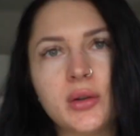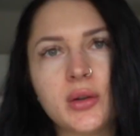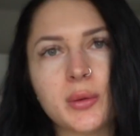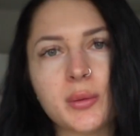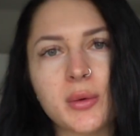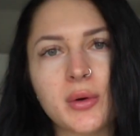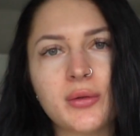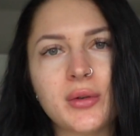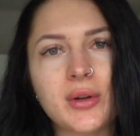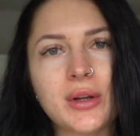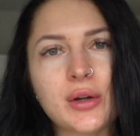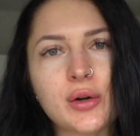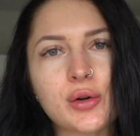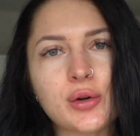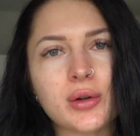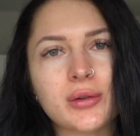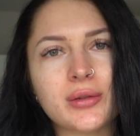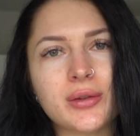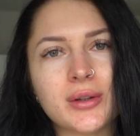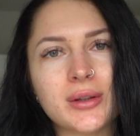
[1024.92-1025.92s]

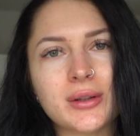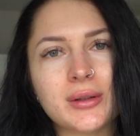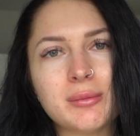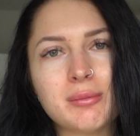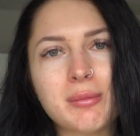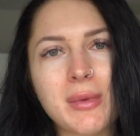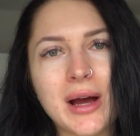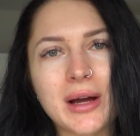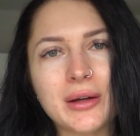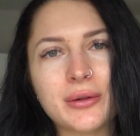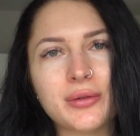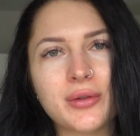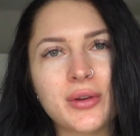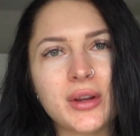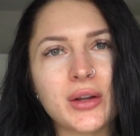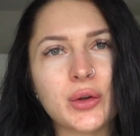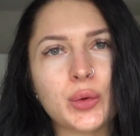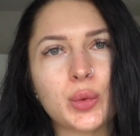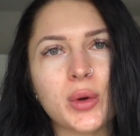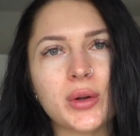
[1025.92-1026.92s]
videographer, Matt, for
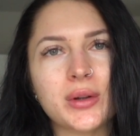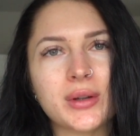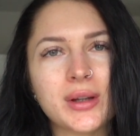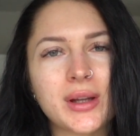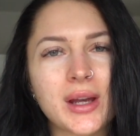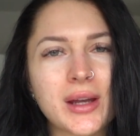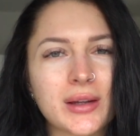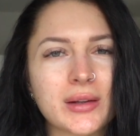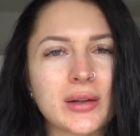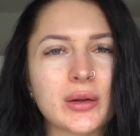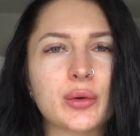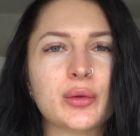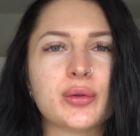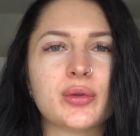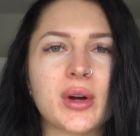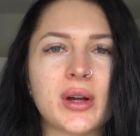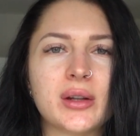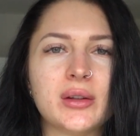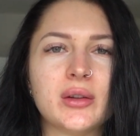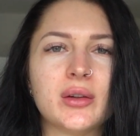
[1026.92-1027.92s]
this one. Get yourself
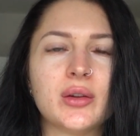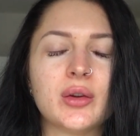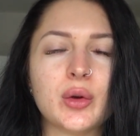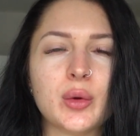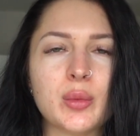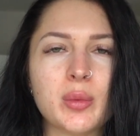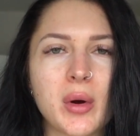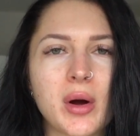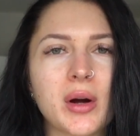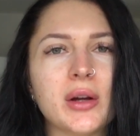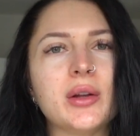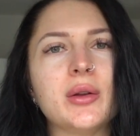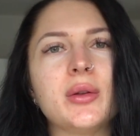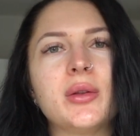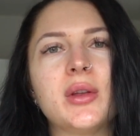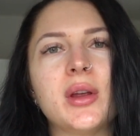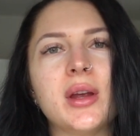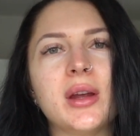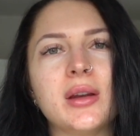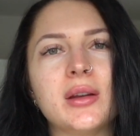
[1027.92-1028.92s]
friends who buy you
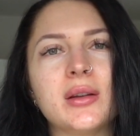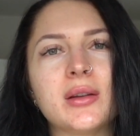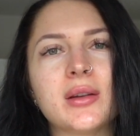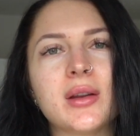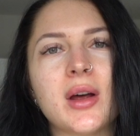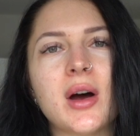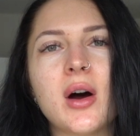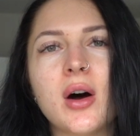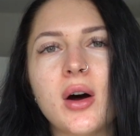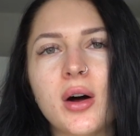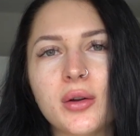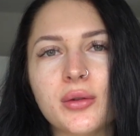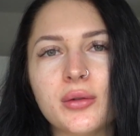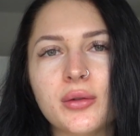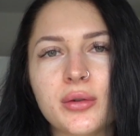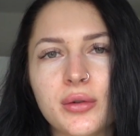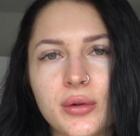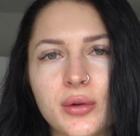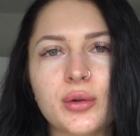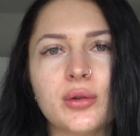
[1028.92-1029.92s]
things that aren't
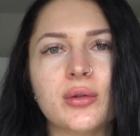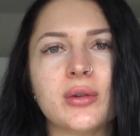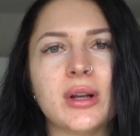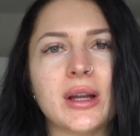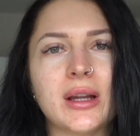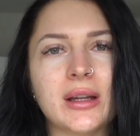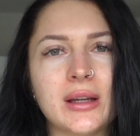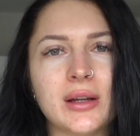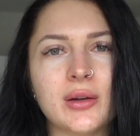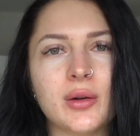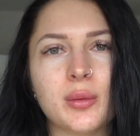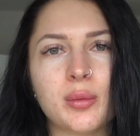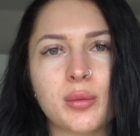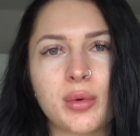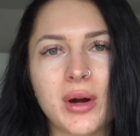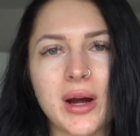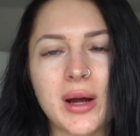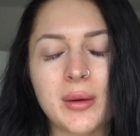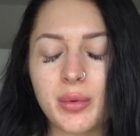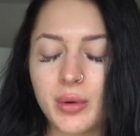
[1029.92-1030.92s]
food related on
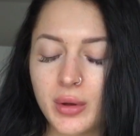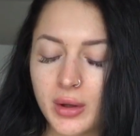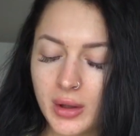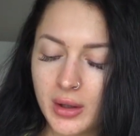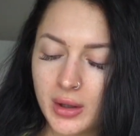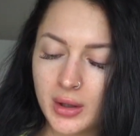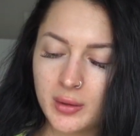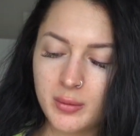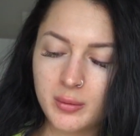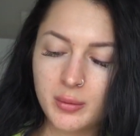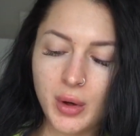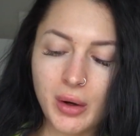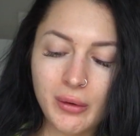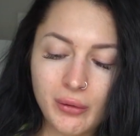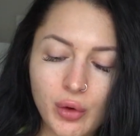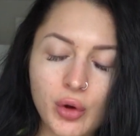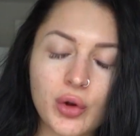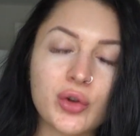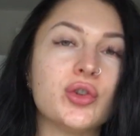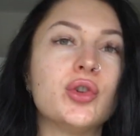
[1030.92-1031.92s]
prep. But I've
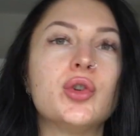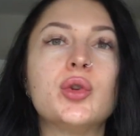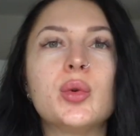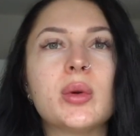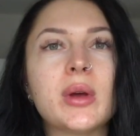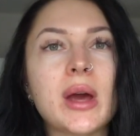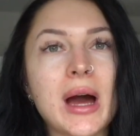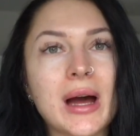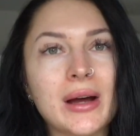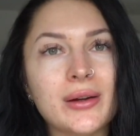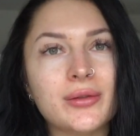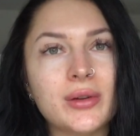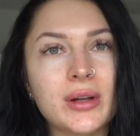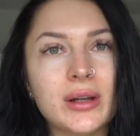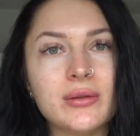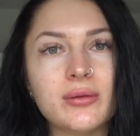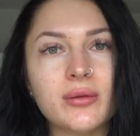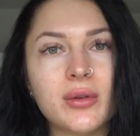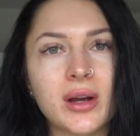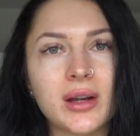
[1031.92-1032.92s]
got a new
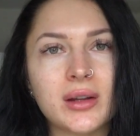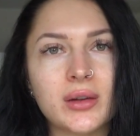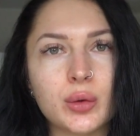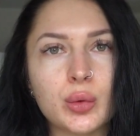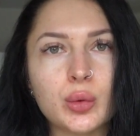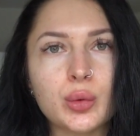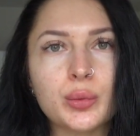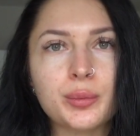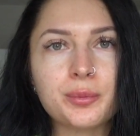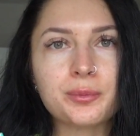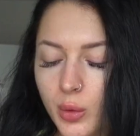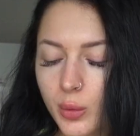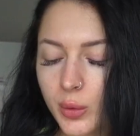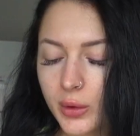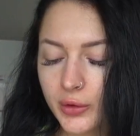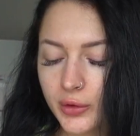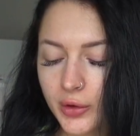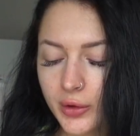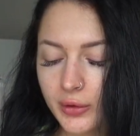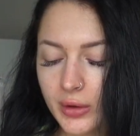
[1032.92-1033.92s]
caffeine vessel,
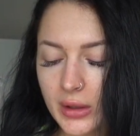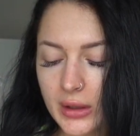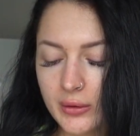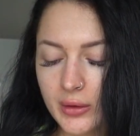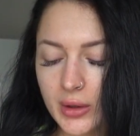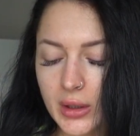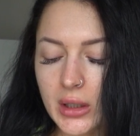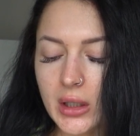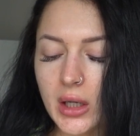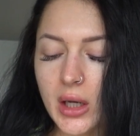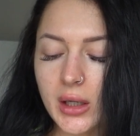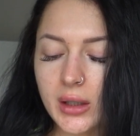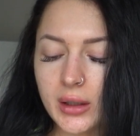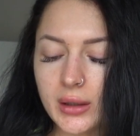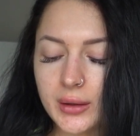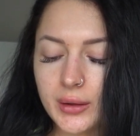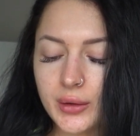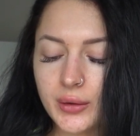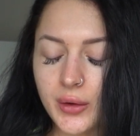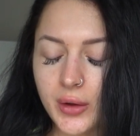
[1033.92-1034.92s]
which I really, really
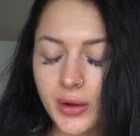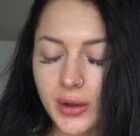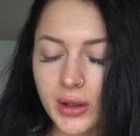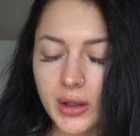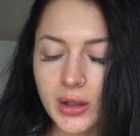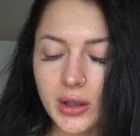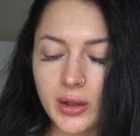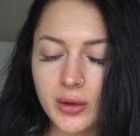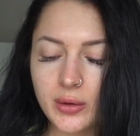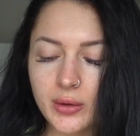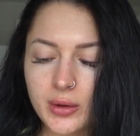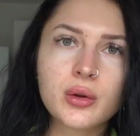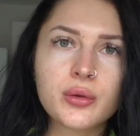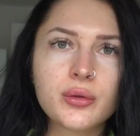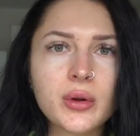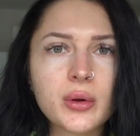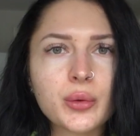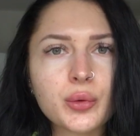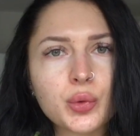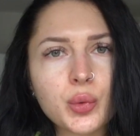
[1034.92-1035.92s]
like. It's very cute.
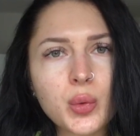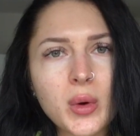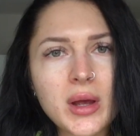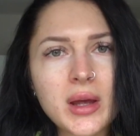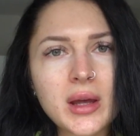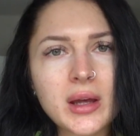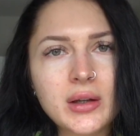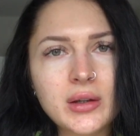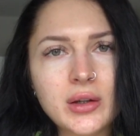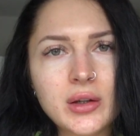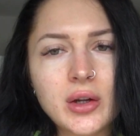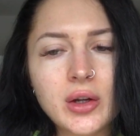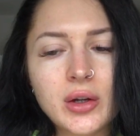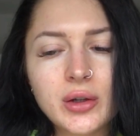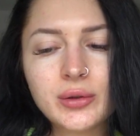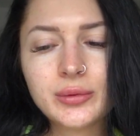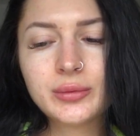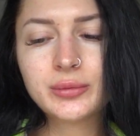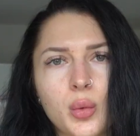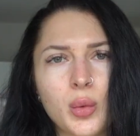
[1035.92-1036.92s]
Feels weird, you
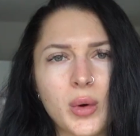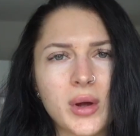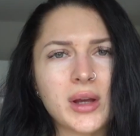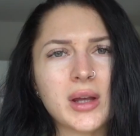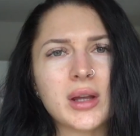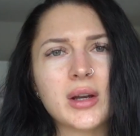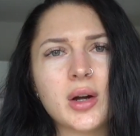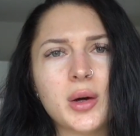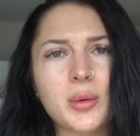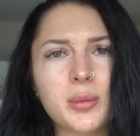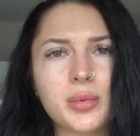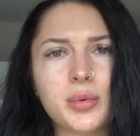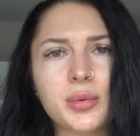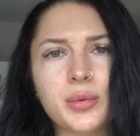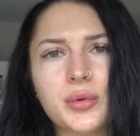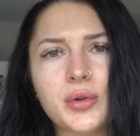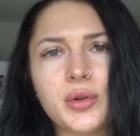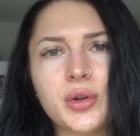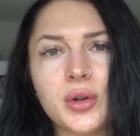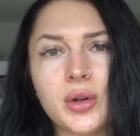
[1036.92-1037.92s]
know, waking up
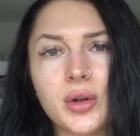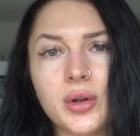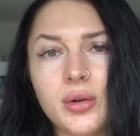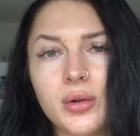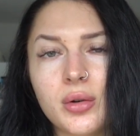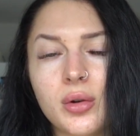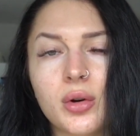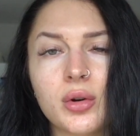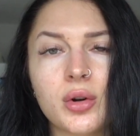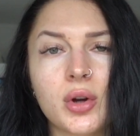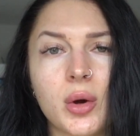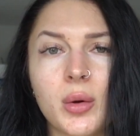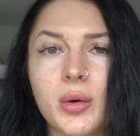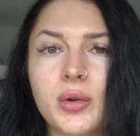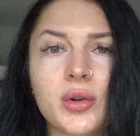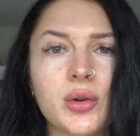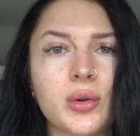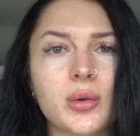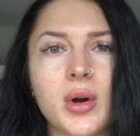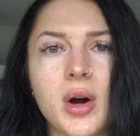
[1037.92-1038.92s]
to not go
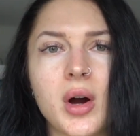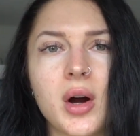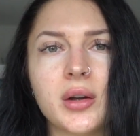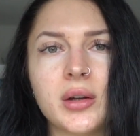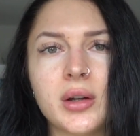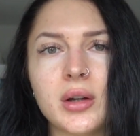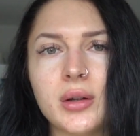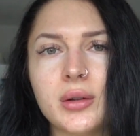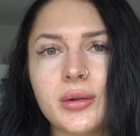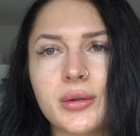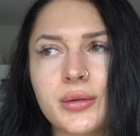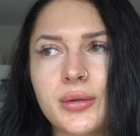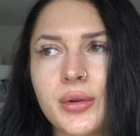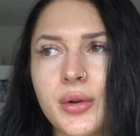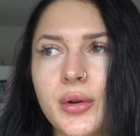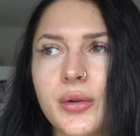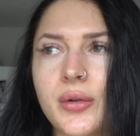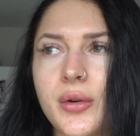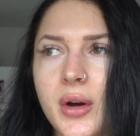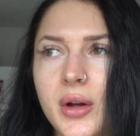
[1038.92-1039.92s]
and do cardio for
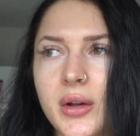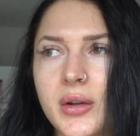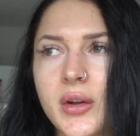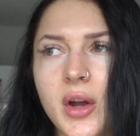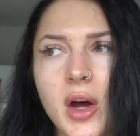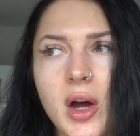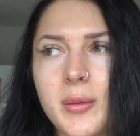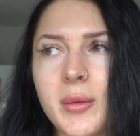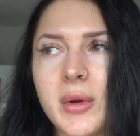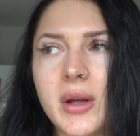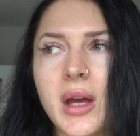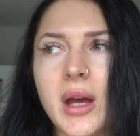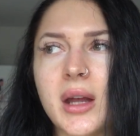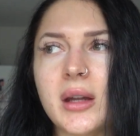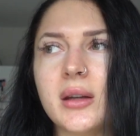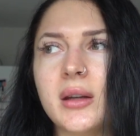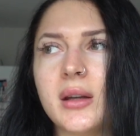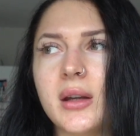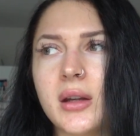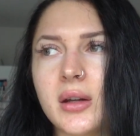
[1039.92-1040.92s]
the first time
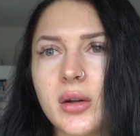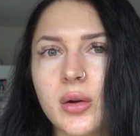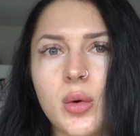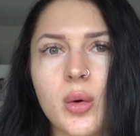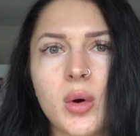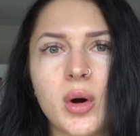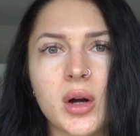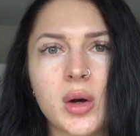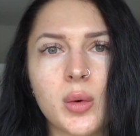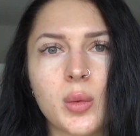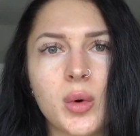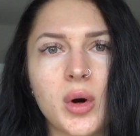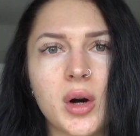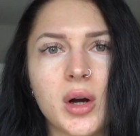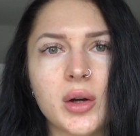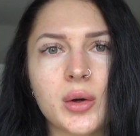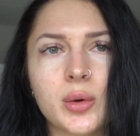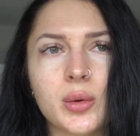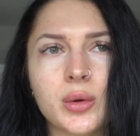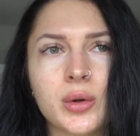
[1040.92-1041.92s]
again in quite a
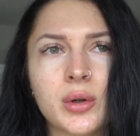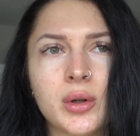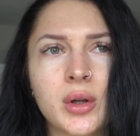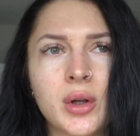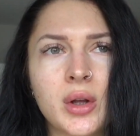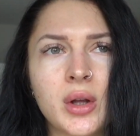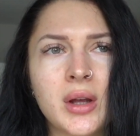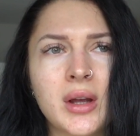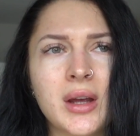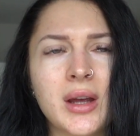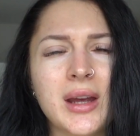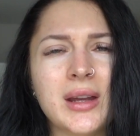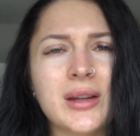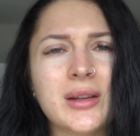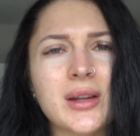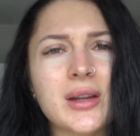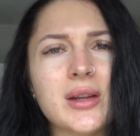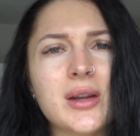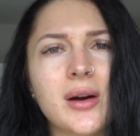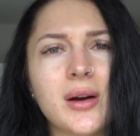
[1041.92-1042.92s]
while. It's
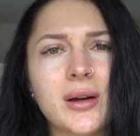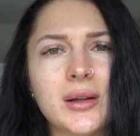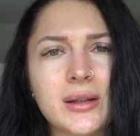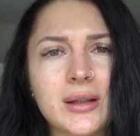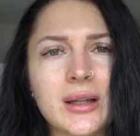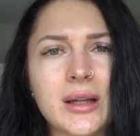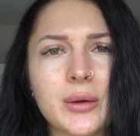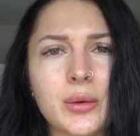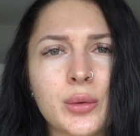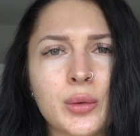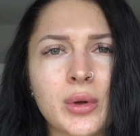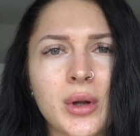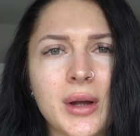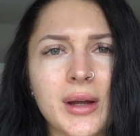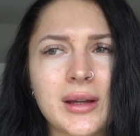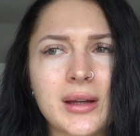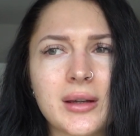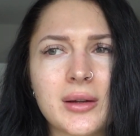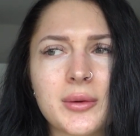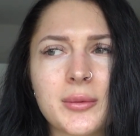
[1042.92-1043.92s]
a nice little,
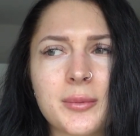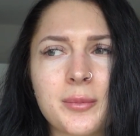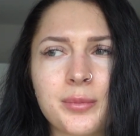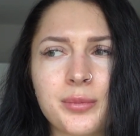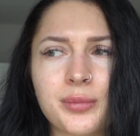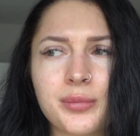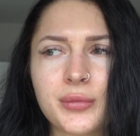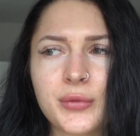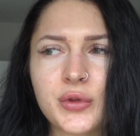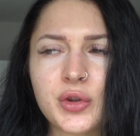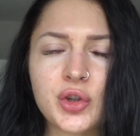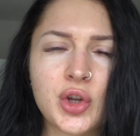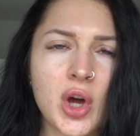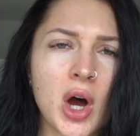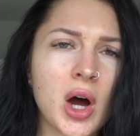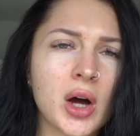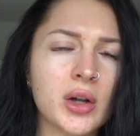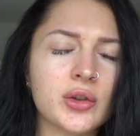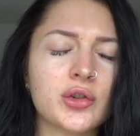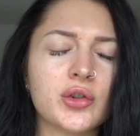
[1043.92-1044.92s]
like,
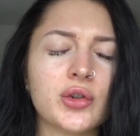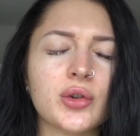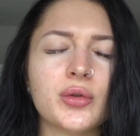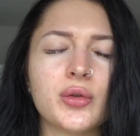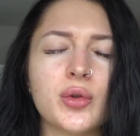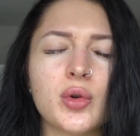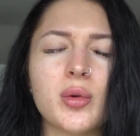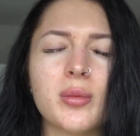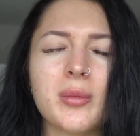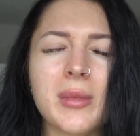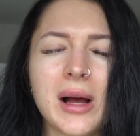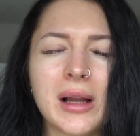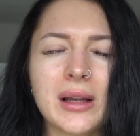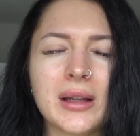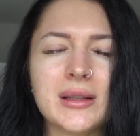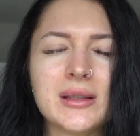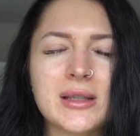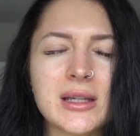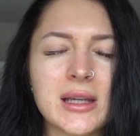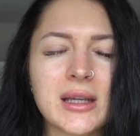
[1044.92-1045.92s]
touch of
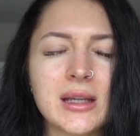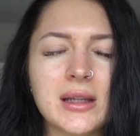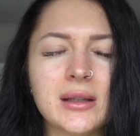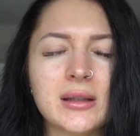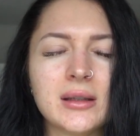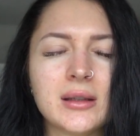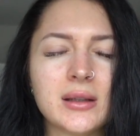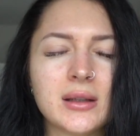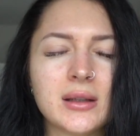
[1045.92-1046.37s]
normality,